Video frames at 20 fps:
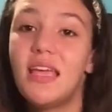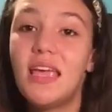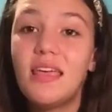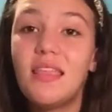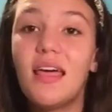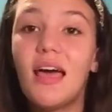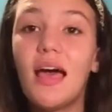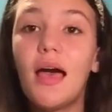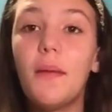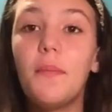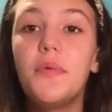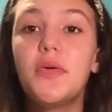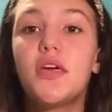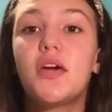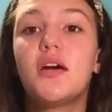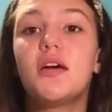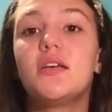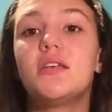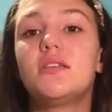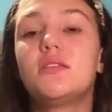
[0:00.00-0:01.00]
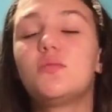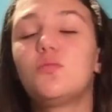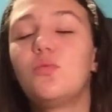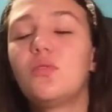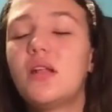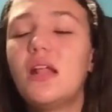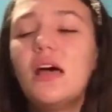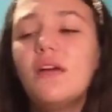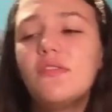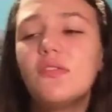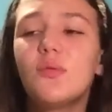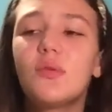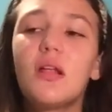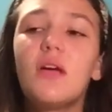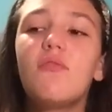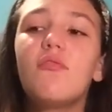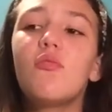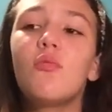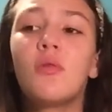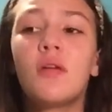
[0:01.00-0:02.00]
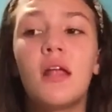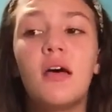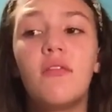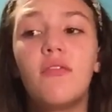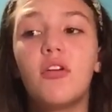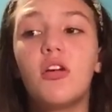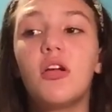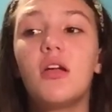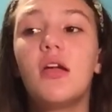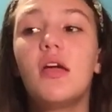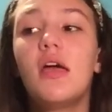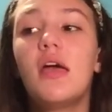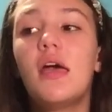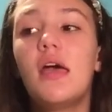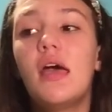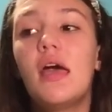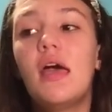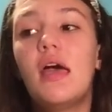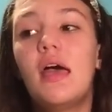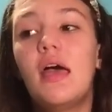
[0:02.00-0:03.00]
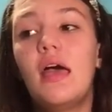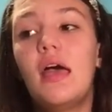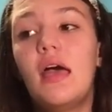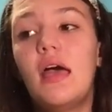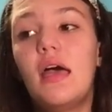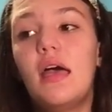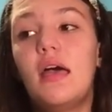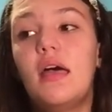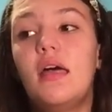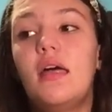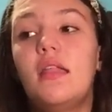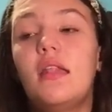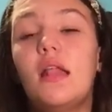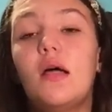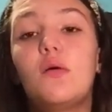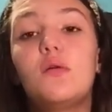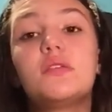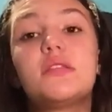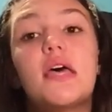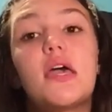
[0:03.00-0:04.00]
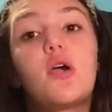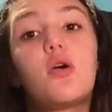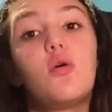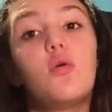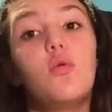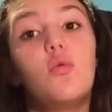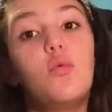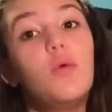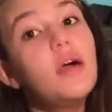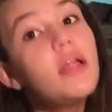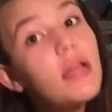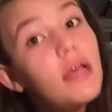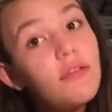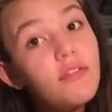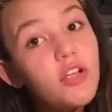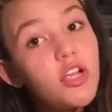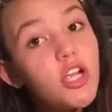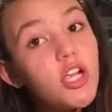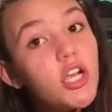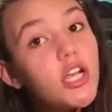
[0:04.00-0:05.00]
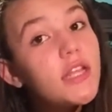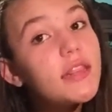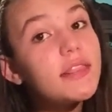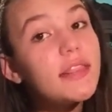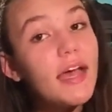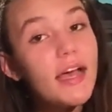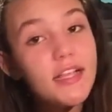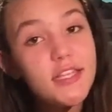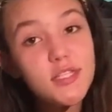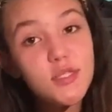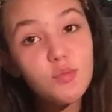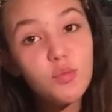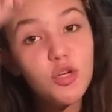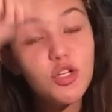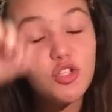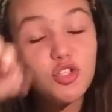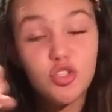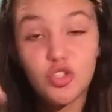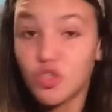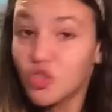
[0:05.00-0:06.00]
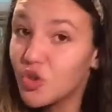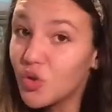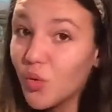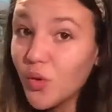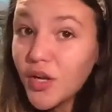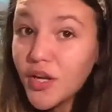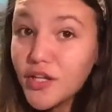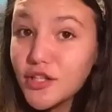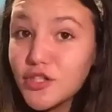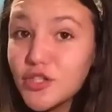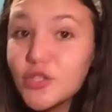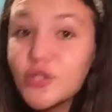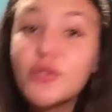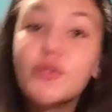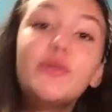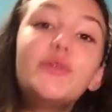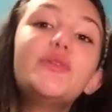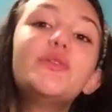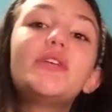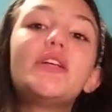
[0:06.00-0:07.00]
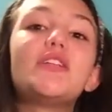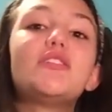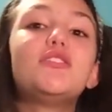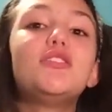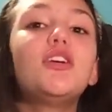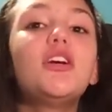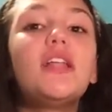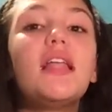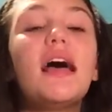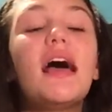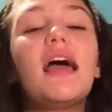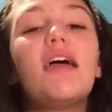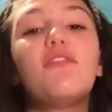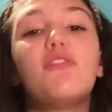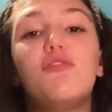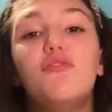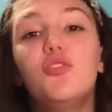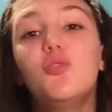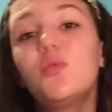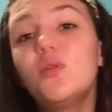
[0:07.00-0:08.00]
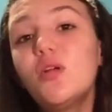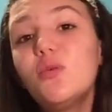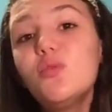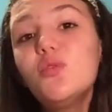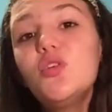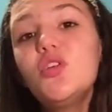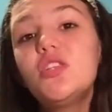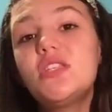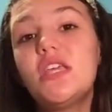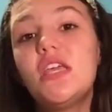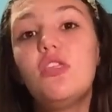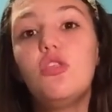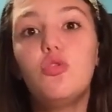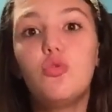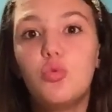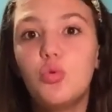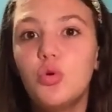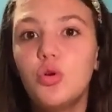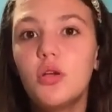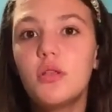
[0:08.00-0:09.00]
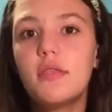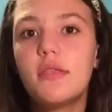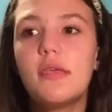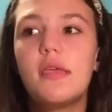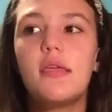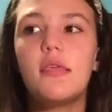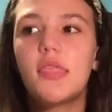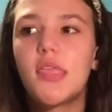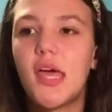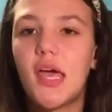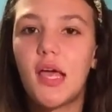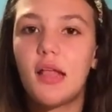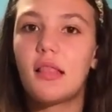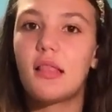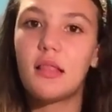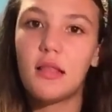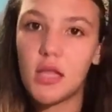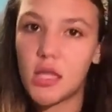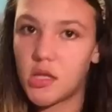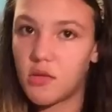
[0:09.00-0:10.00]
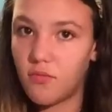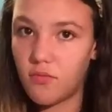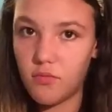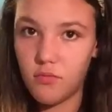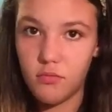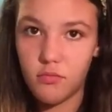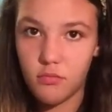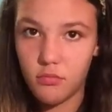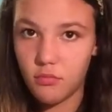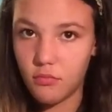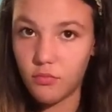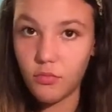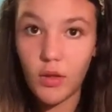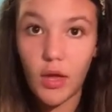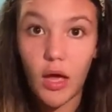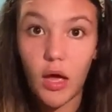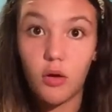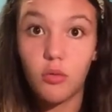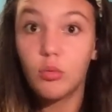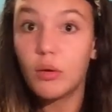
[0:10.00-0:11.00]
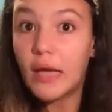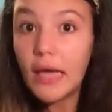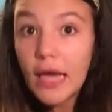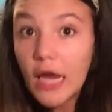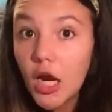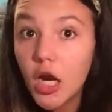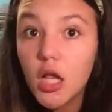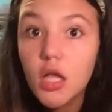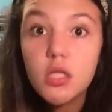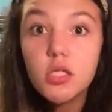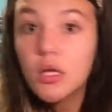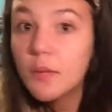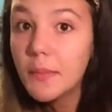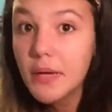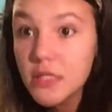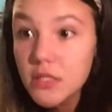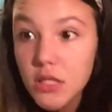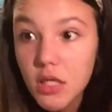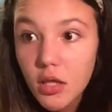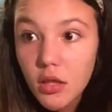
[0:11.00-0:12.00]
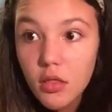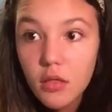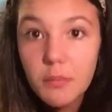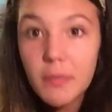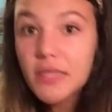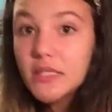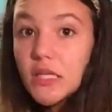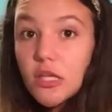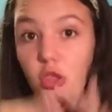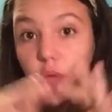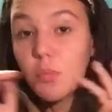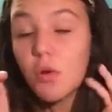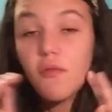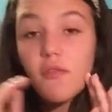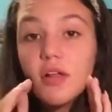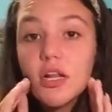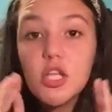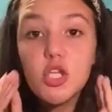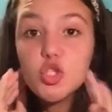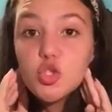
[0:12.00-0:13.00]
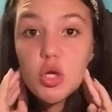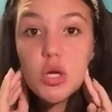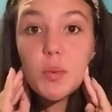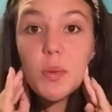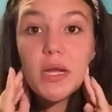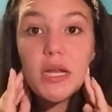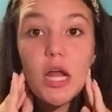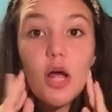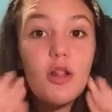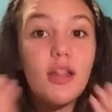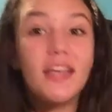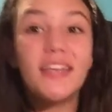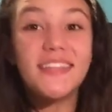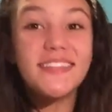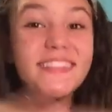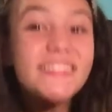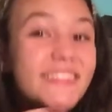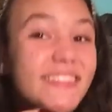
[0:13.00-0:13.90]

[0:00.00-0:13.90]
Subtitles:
say that because whatever. And I was like, whatever, that's what you want to do, that's your life. If you want to wear your teeth, you wear your teeth. Like, that's, I don't care, it's not my teeth. My teeth are perfectly straight right now, like,